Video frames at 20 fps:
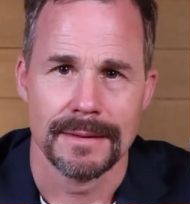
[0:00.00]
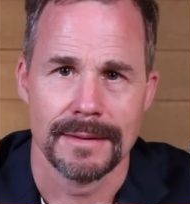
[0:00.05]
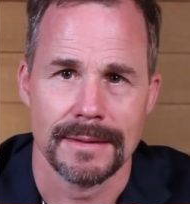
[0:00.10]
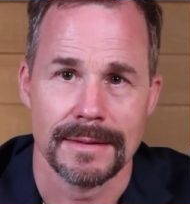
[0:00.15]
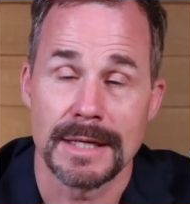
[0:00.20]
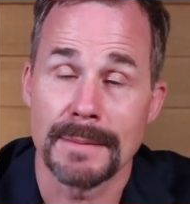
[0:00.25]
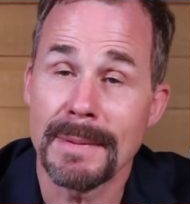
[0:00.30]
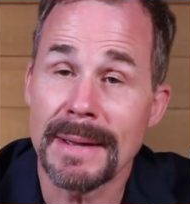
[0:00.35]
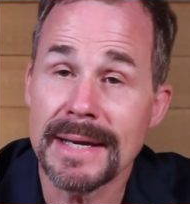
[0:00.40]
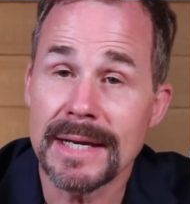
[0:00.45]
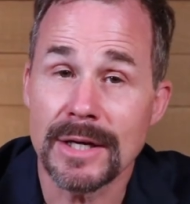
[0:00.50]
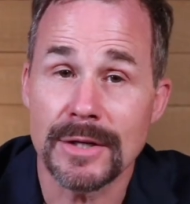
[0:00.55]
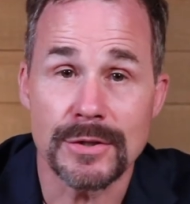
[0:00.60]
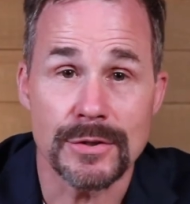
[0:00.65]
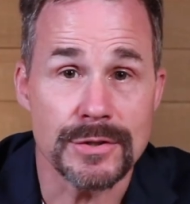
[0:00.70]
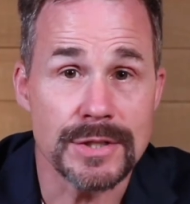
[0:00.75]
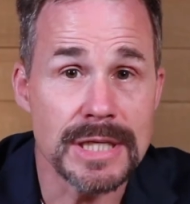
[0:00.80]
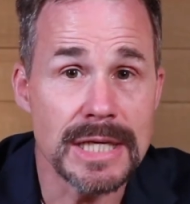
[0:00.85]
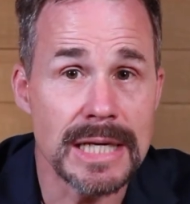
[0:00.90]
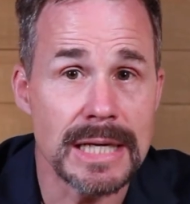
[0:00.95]
Depending on your
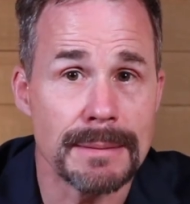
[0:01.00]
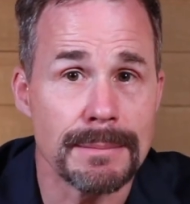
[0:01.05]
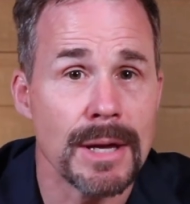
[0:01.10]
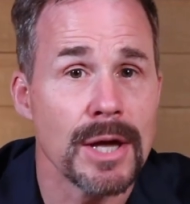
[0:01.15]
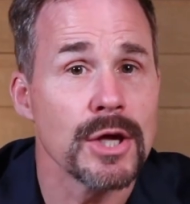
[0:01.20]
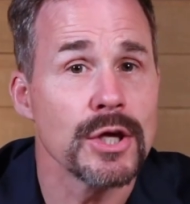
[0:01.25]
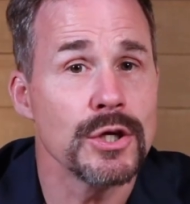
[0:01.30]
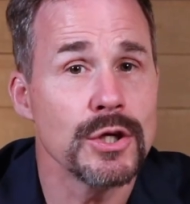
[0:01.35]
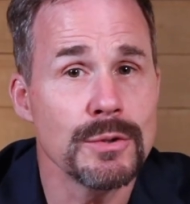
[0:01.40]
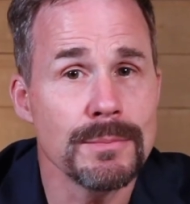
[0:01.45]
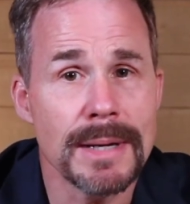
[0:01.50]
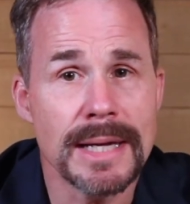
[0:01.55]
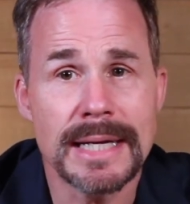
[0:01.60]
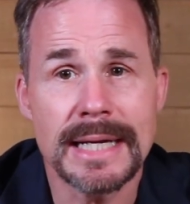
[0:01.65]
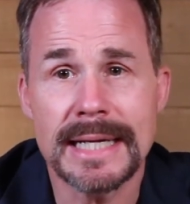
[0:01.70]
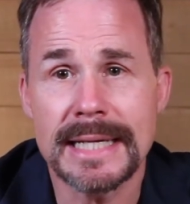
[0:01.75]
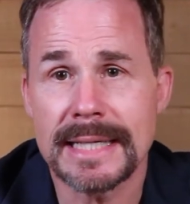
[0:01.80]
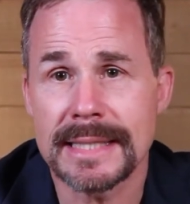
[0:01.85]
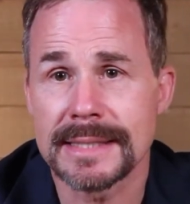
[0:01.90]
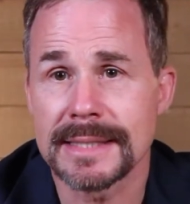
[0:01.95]
team, you may
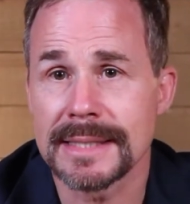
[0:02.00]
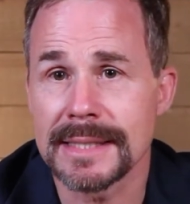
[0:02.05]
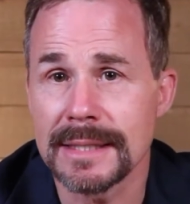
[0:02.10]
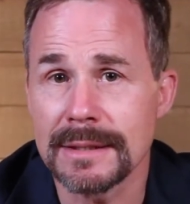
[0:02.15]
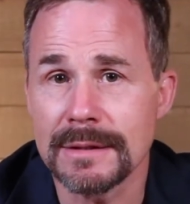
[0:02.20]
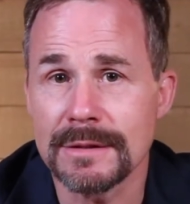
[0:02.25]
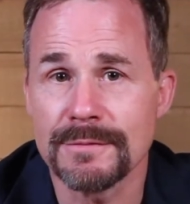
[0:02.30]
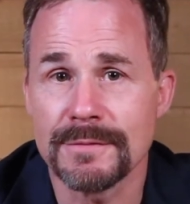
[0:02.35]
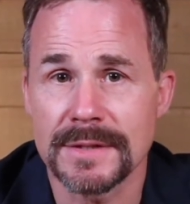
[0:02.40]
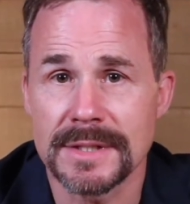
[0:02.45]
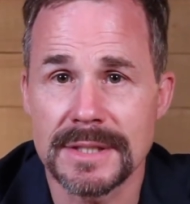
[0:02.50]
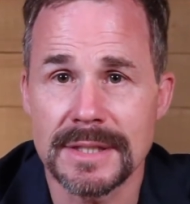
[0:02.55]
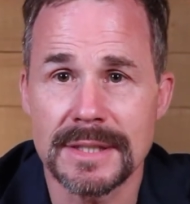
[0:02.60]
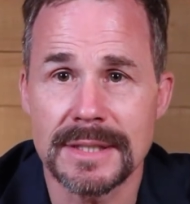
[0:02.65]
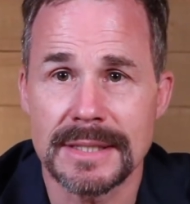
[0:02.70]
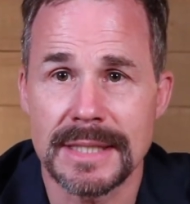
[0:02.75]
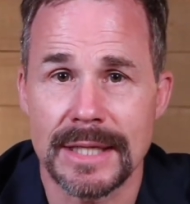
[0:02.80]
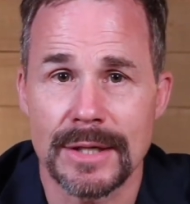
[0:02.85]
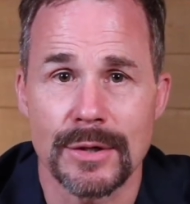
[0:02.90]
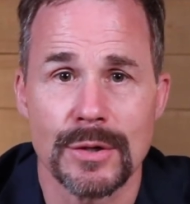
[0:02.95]
need a skilled
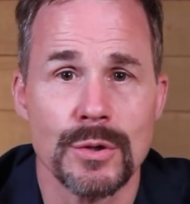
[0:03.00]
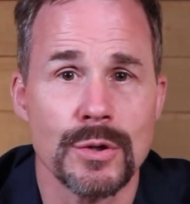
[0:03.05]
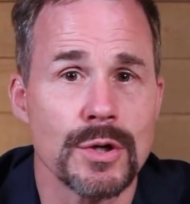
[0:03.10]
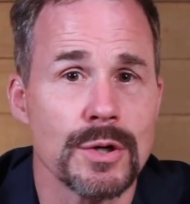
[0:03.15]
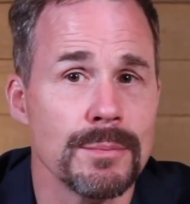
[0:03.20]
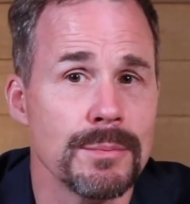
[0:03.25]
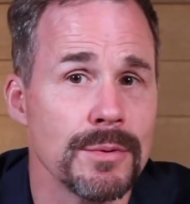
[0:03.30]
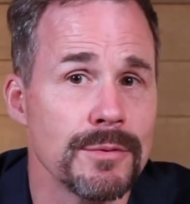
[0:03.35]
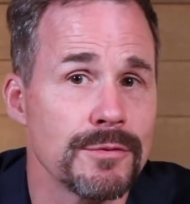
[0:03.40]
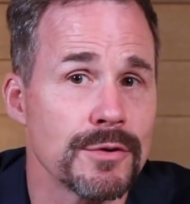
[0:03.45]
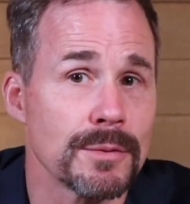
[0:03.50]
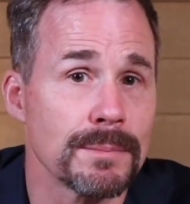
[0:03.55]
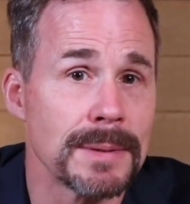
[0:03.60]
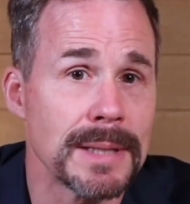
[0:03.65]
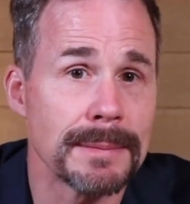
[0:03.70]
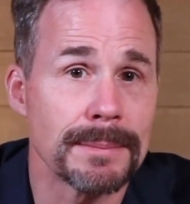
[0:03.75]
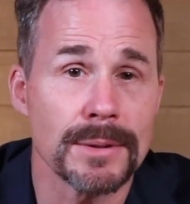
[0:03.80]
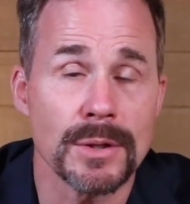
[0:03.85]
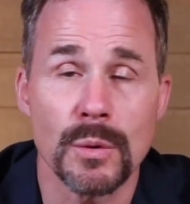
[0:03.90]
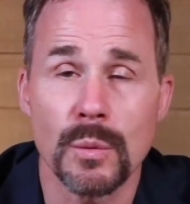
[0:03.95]
facilitator who can move your
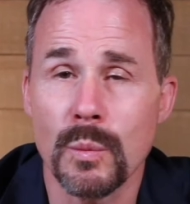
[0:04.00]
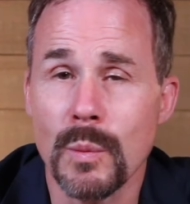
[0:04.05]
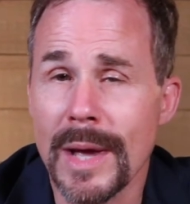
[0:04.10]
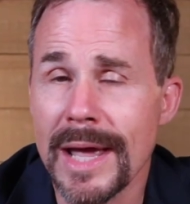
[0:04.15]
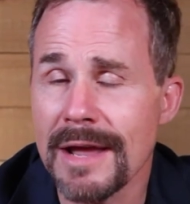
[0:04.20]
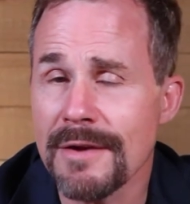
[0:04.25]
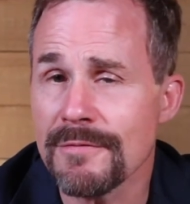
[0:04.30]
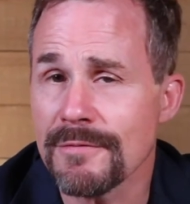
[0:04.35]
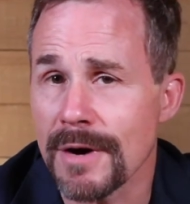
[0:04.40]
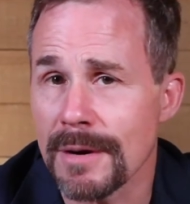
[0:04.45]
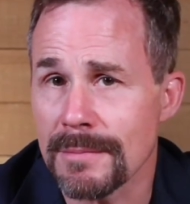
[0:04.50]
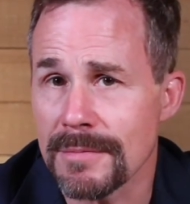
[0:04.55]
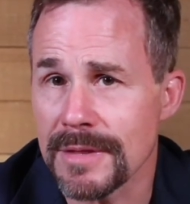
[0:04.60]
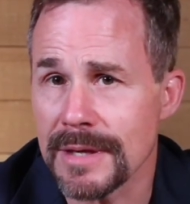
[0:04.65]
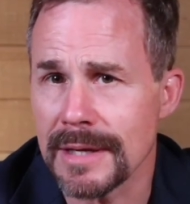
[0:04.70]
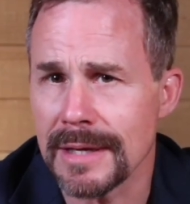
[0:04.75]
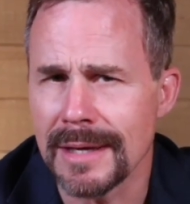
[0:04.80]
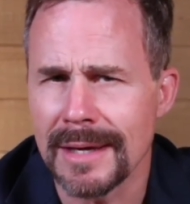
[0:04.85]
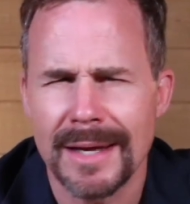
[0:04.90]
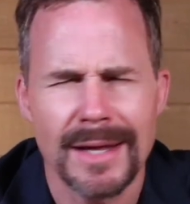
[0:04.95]
people away from
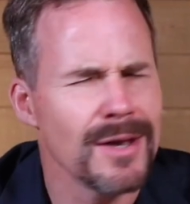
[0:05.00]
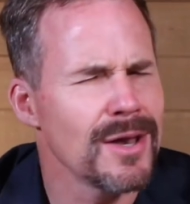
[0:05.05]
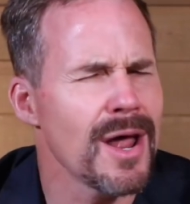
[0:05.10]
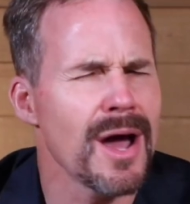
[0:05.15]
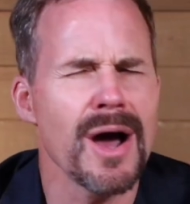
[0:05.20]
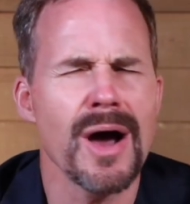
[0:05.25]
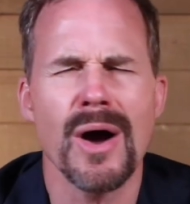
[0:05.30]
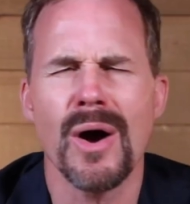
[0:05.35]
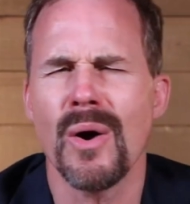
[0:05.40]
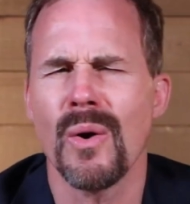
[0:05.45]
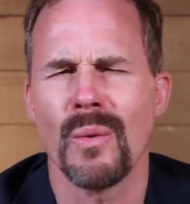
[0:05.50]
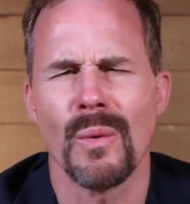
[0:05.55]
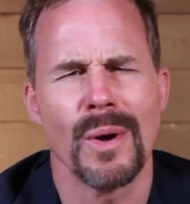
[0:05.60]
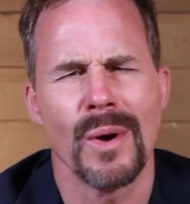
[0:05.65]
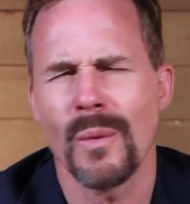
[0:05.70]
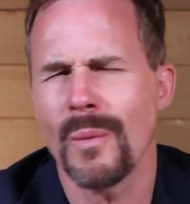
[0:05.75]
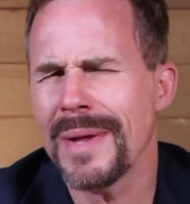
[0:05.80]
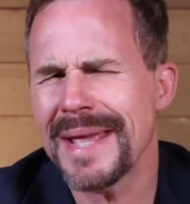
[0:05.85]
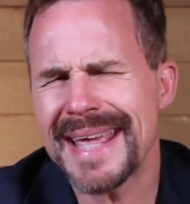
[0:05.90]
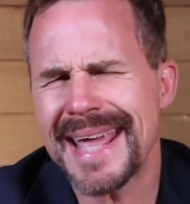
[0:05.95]
the, no,
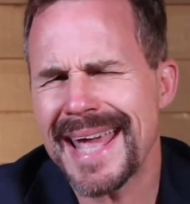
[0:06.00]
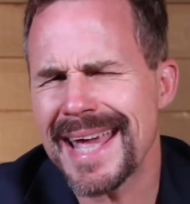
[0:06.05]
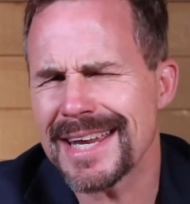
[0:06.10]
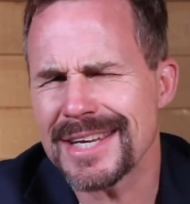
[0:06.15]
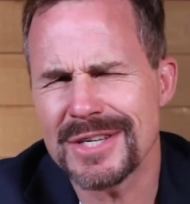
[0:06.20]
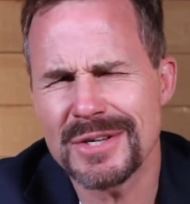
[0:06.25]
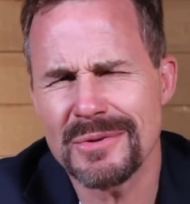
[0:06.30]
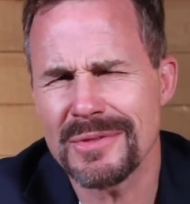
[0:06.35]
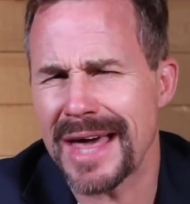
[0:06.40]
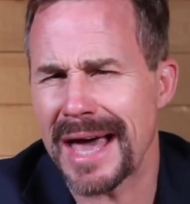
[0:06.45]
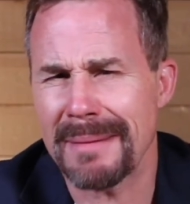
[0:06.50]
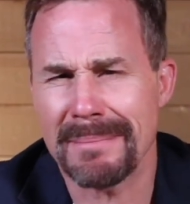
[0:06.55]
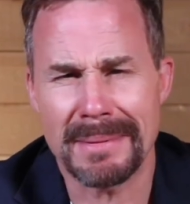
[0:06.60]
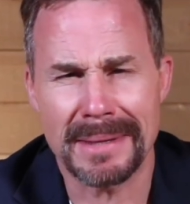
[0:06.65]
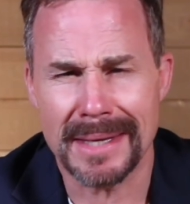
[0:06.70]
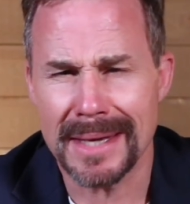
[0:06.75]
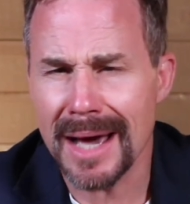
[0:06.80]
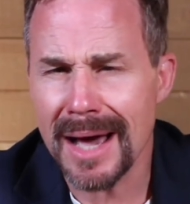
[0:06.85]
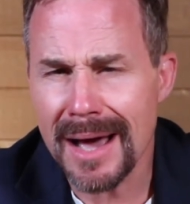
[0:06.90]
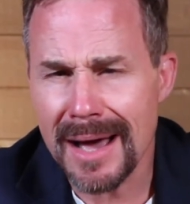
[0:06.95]
we can't do that
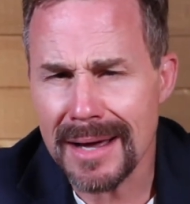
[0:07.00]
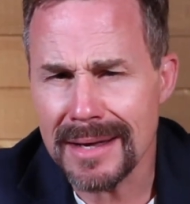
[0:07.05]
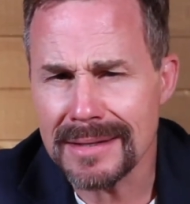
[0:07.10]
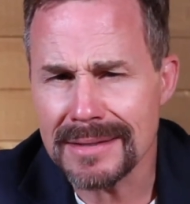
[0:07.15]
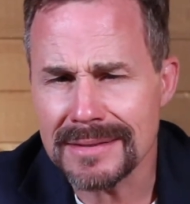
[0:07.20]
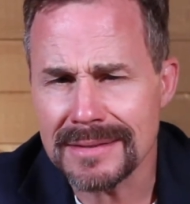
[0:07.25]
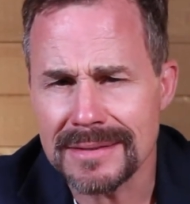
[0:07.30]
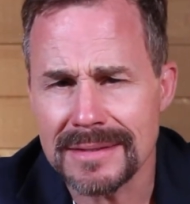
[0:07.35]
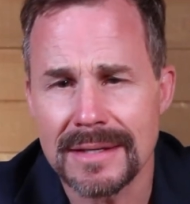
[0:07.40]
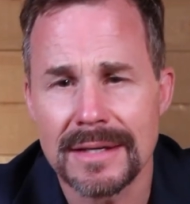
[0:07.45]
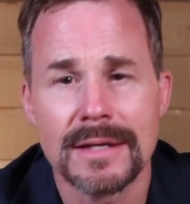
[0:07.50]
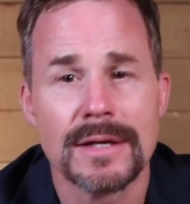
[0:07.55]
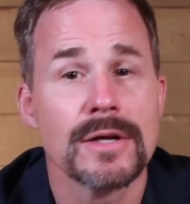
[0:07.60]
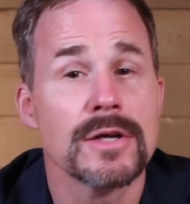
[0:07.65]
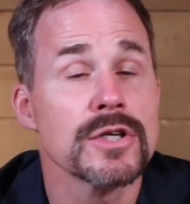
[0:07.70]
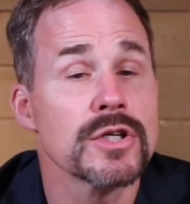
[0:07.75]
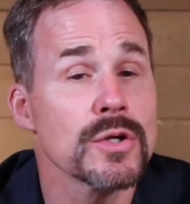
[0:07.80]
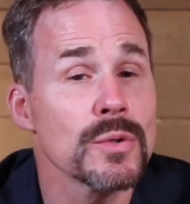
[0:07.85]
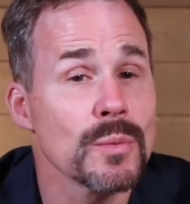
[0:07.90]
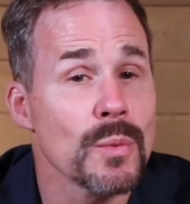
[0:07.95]
because,
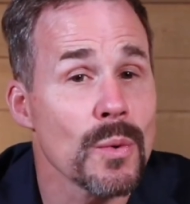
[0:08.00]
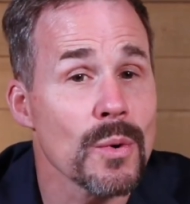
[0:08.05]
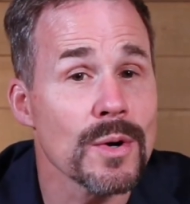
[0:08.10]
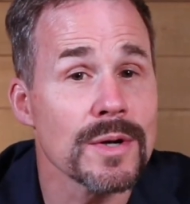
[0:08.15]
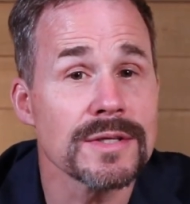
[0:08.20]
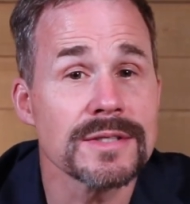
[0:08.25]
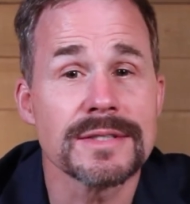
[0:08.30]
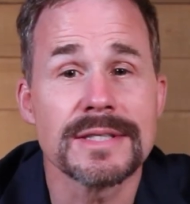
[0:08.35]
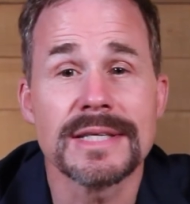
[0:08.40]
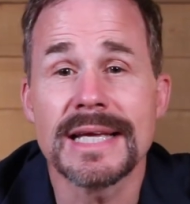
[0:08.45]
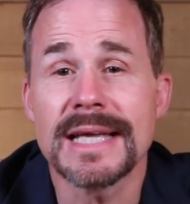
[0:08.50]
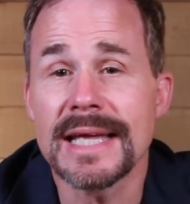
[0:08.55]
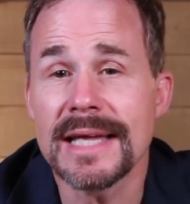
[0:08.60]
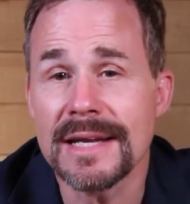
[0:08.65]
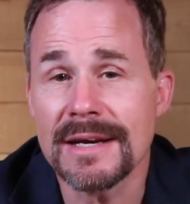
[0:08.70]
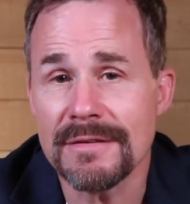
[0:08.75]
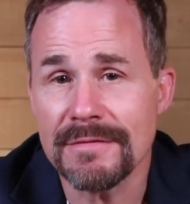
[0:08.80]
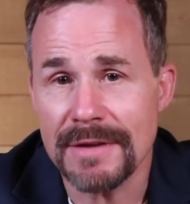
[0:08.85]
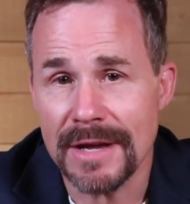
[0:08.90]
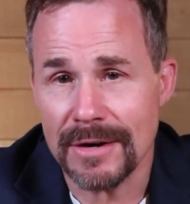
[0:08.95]
towards the
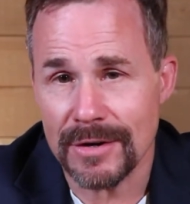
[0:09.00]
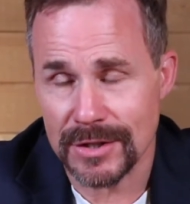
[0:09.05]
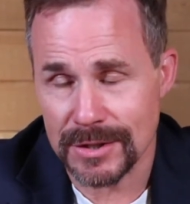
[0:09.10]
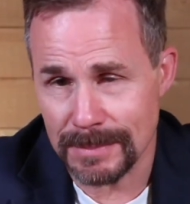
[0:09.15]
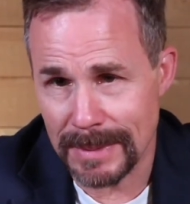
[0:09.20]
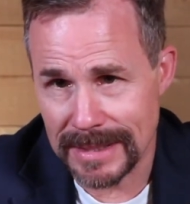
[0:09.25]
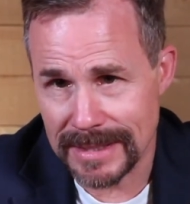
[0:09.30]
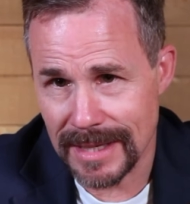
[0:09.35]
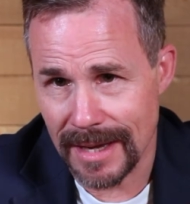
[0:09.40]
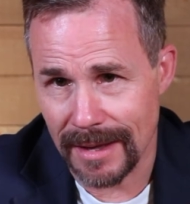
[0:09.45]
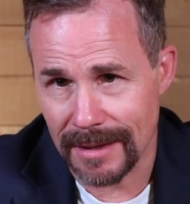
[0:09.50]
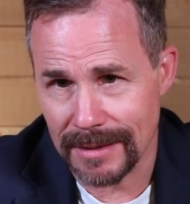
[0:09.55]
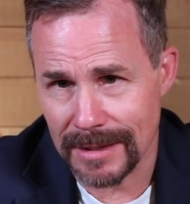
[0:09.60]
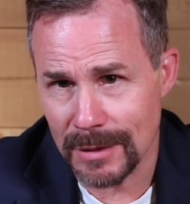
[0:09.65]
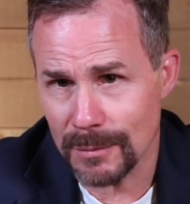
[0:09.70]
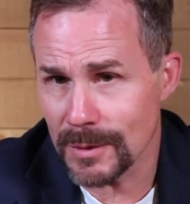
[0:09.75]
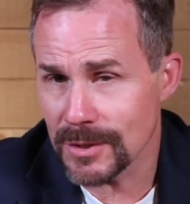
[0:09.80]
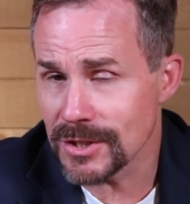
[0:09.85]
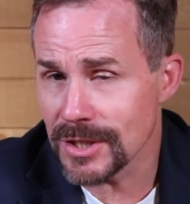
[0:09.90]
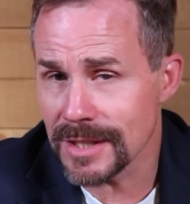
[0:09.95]
innovator's mentality,
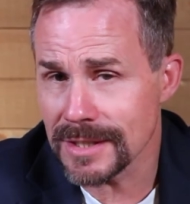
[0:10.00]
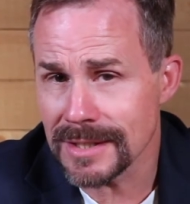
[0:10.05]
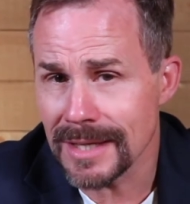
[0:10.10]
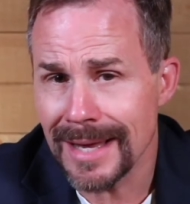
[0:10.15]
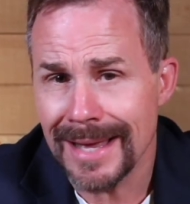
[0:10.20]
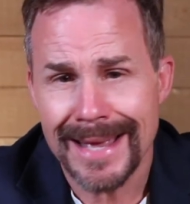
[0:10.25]
which is,